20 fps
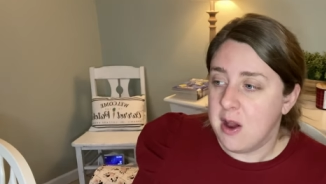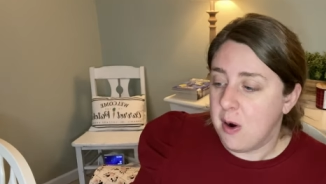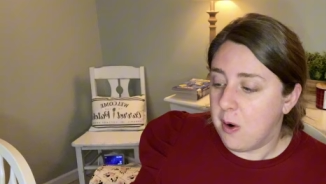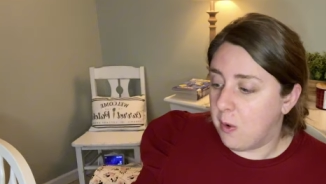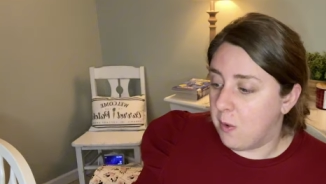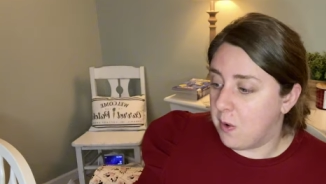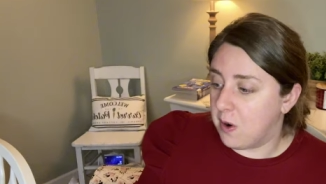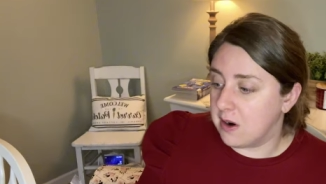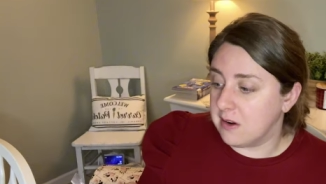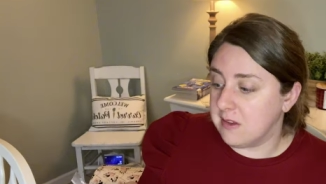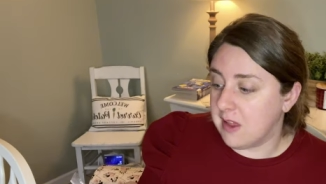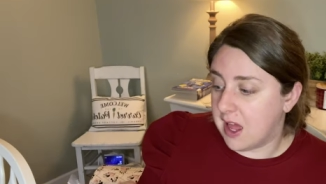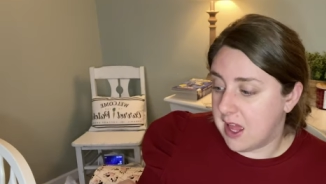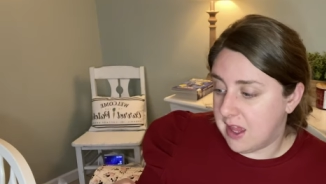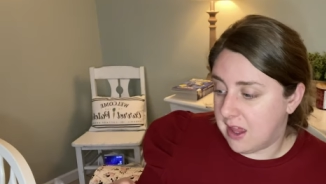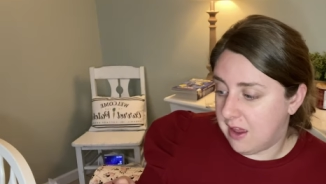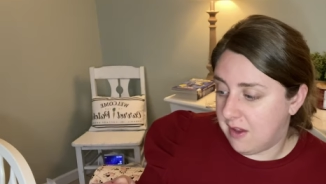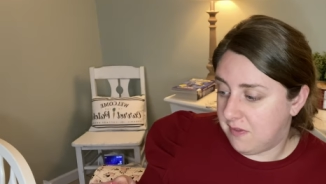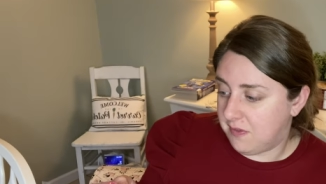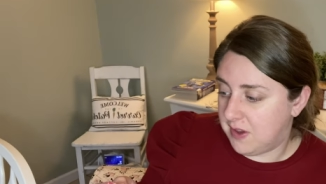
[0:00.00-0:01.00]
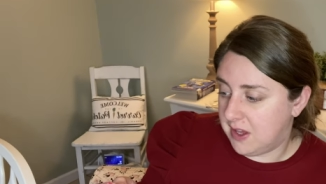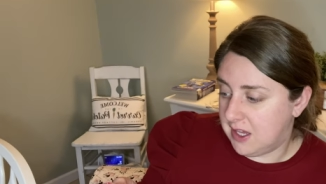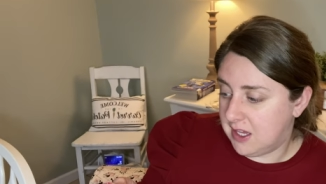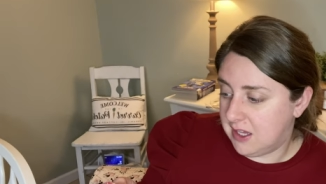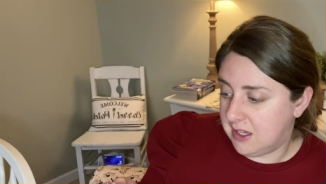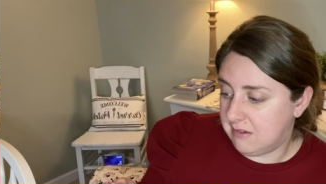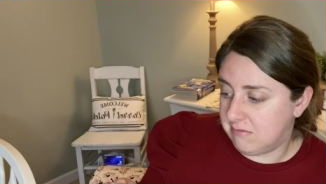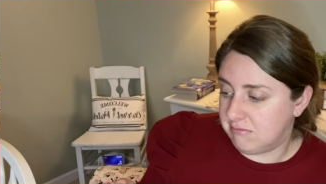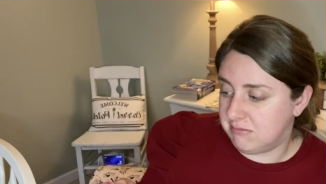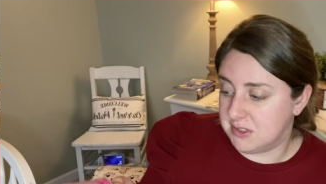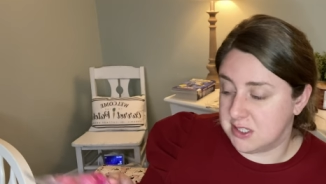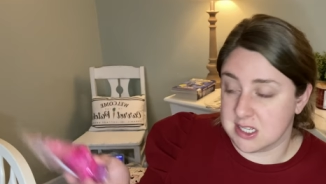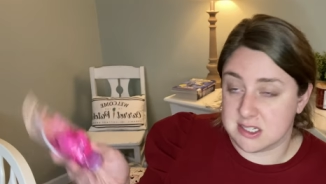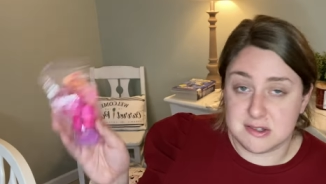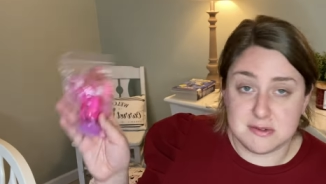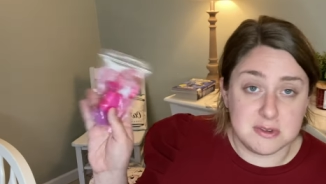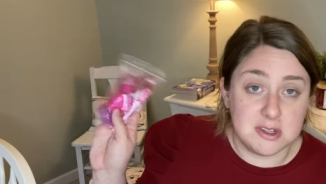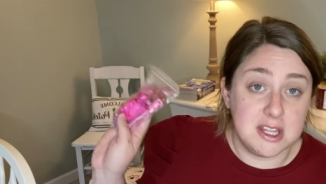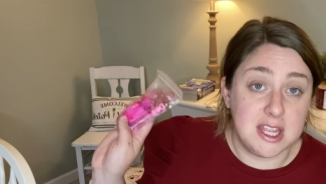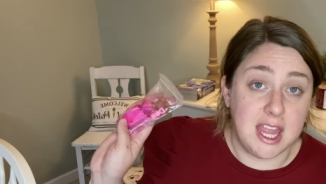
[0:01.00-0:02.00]
Or like if he doesn't
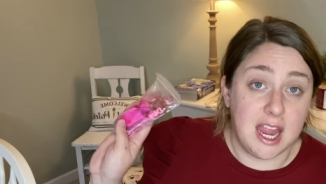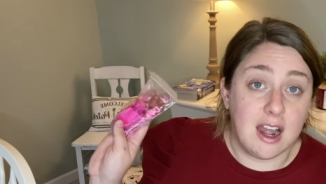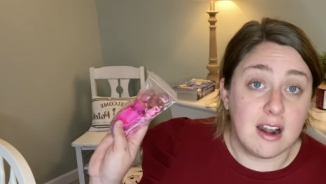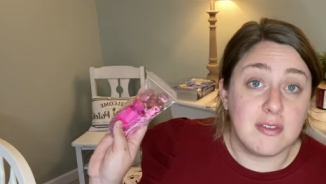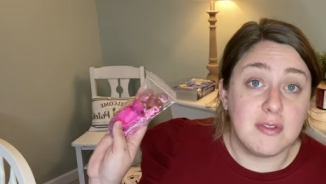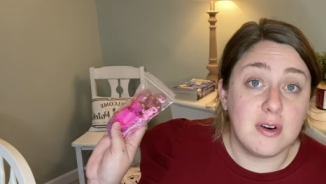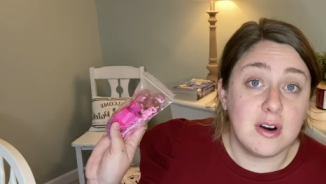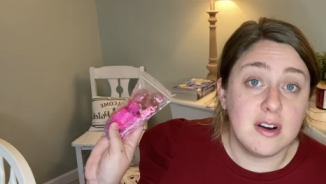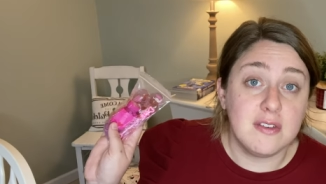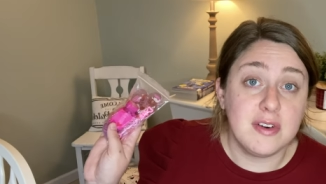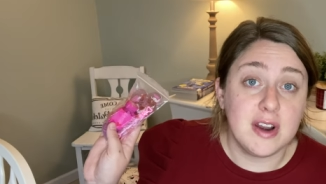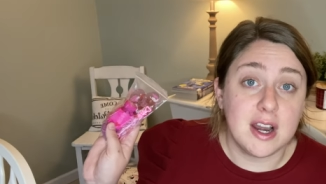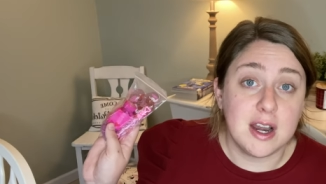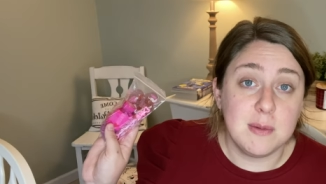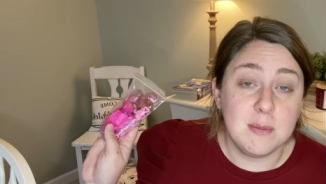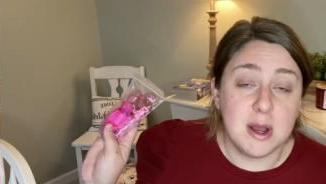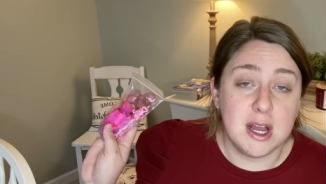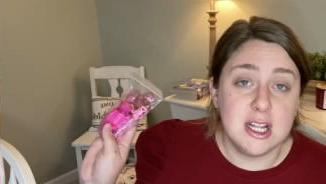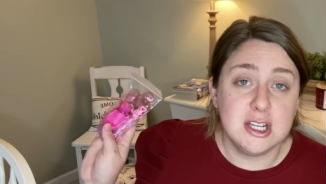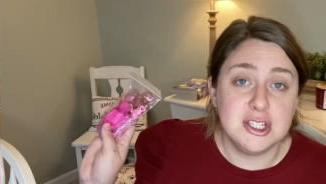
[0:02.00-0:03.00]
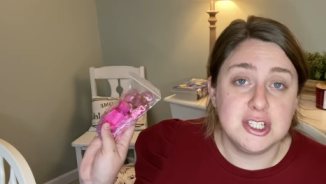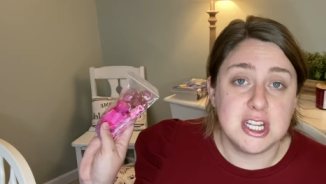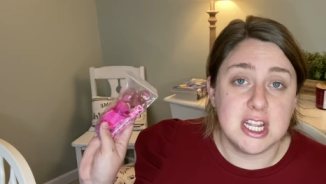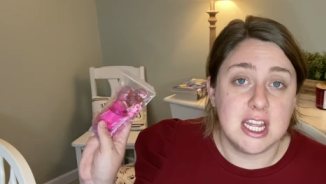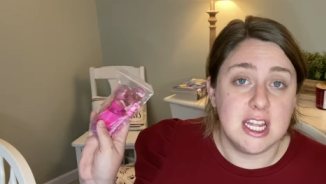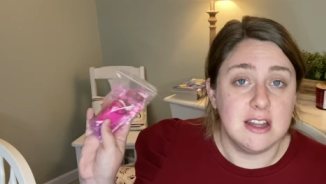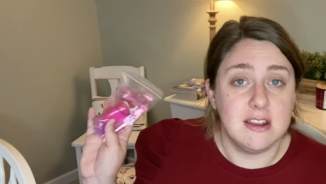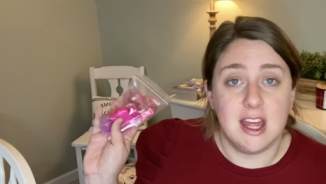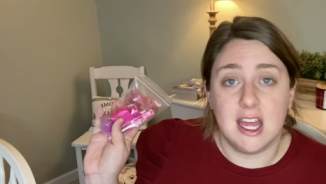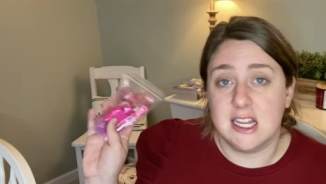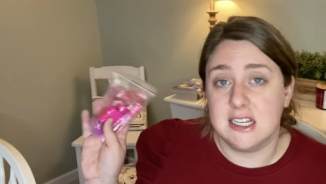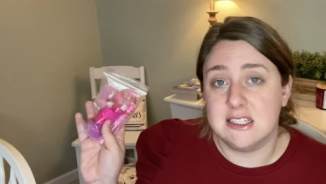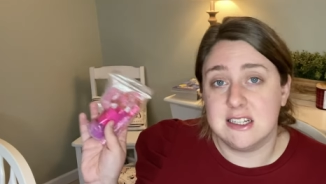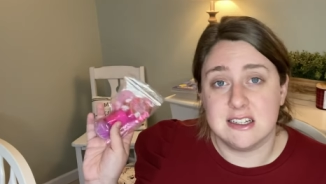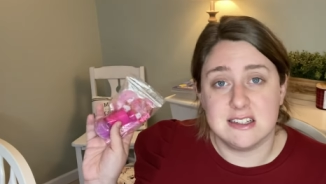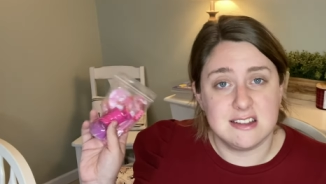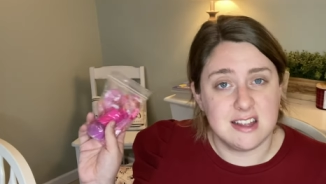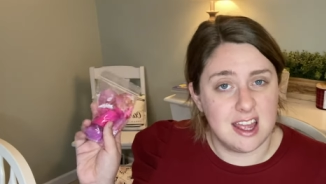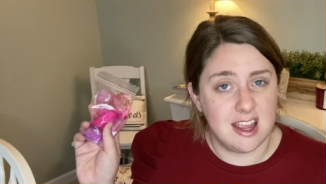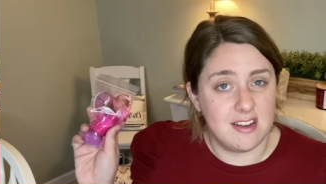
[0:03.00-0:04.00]
really care for it very much and like
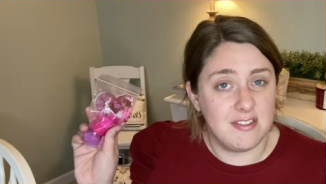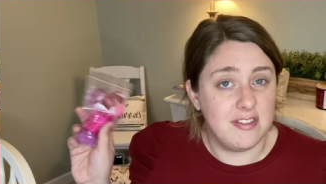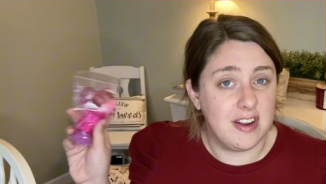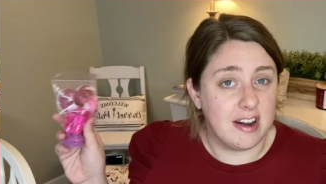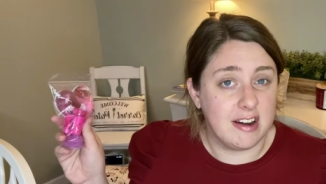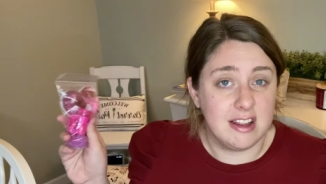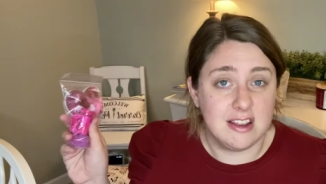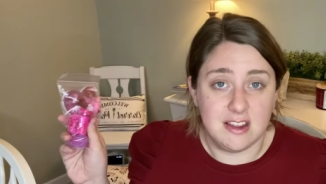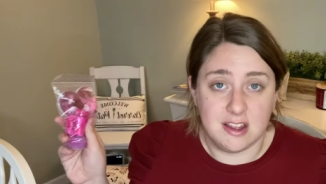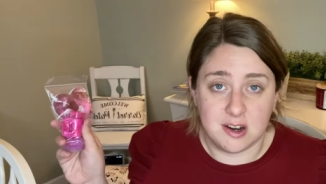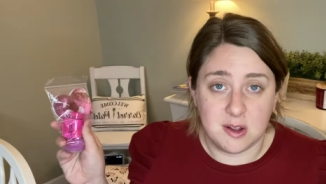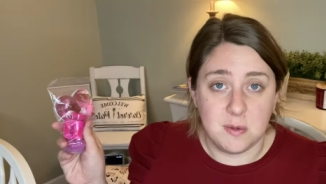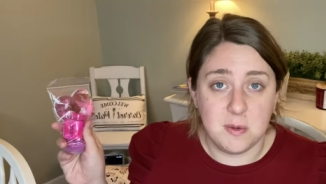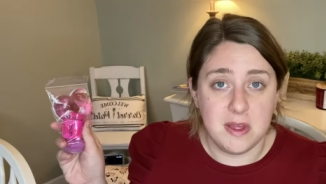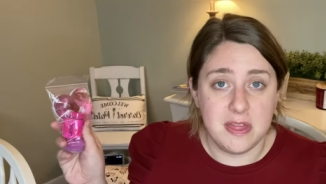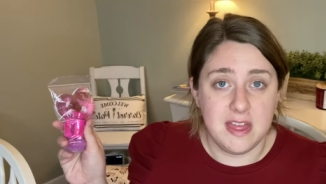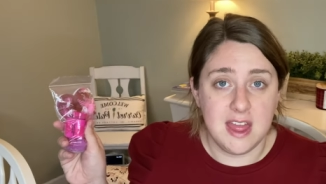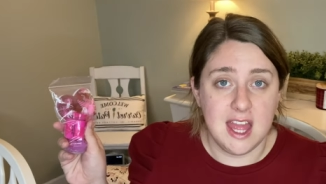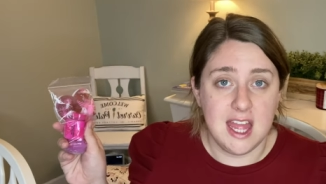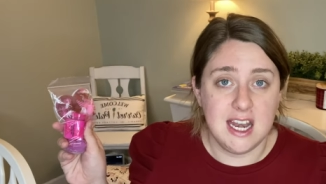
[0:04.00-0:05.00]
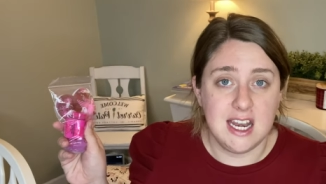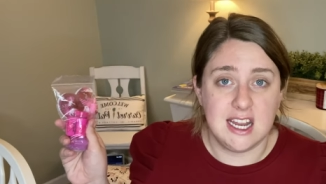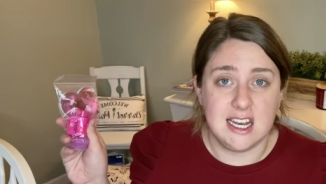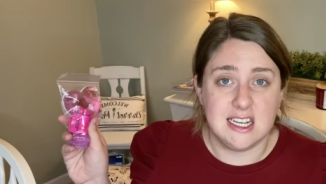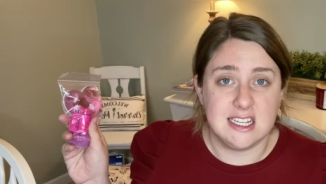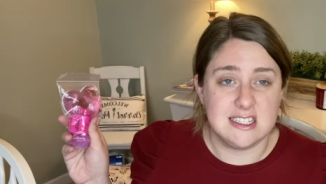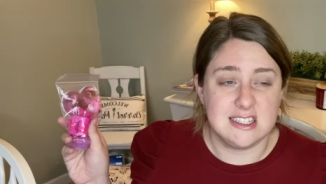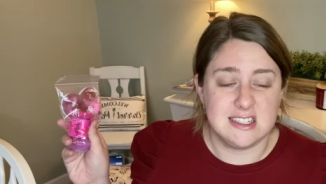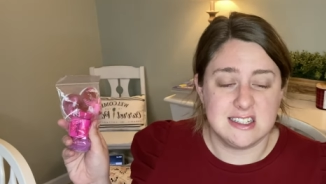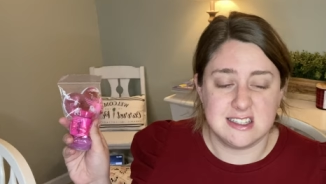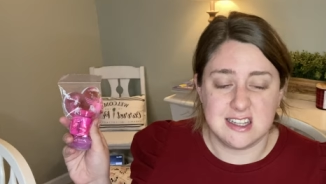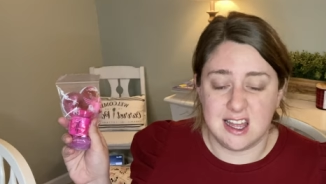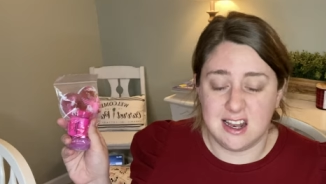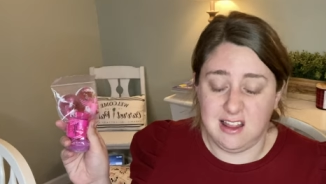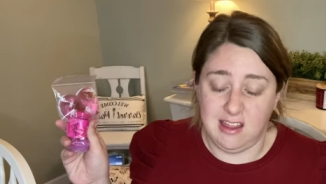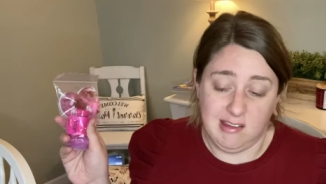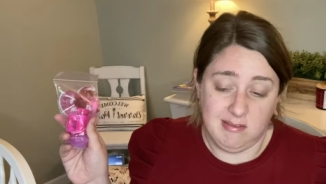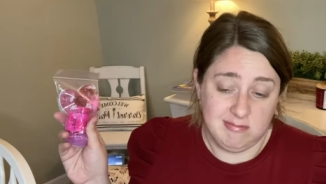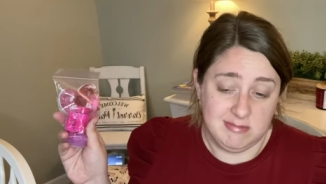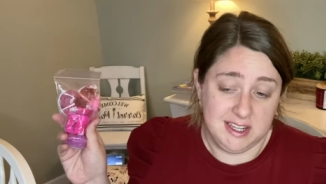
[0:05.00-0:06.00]
does like very little with it and it's just kind of
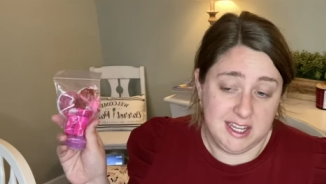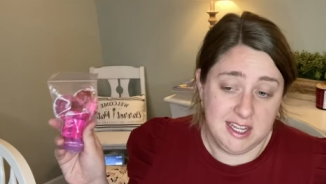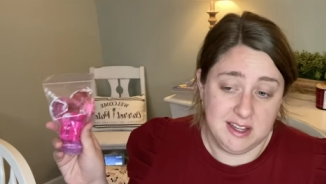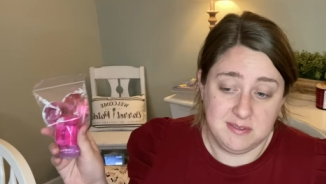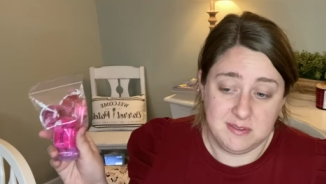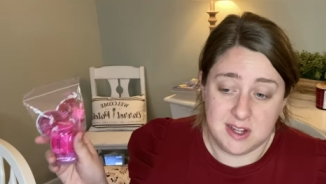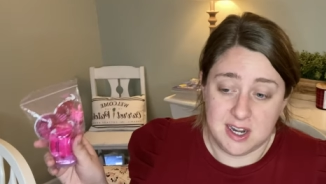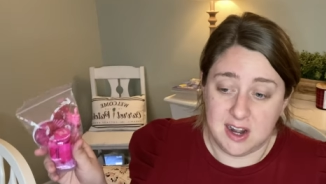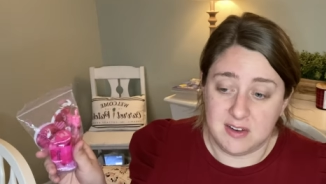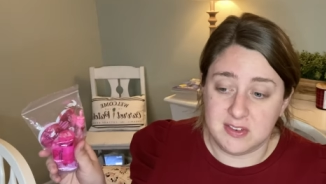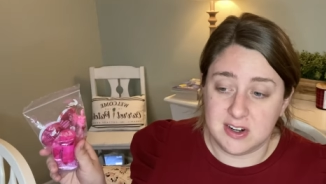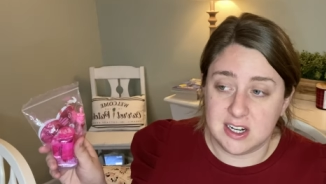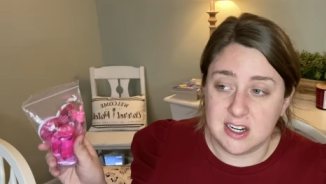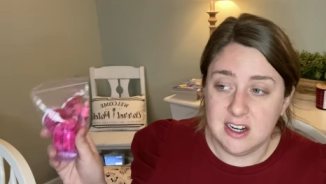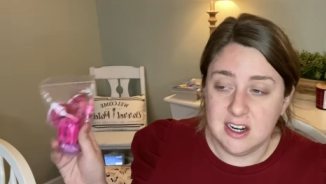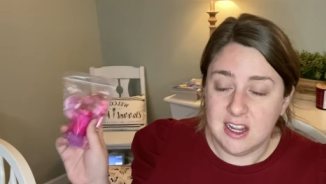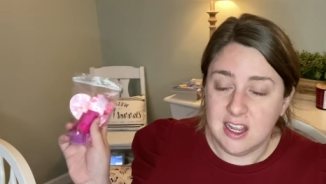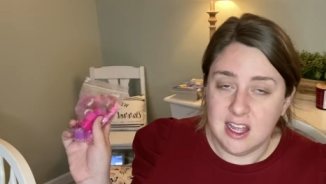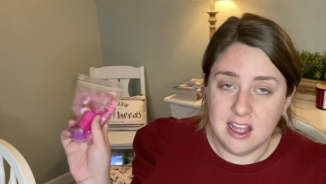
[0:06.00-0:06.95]
like meh, whatever,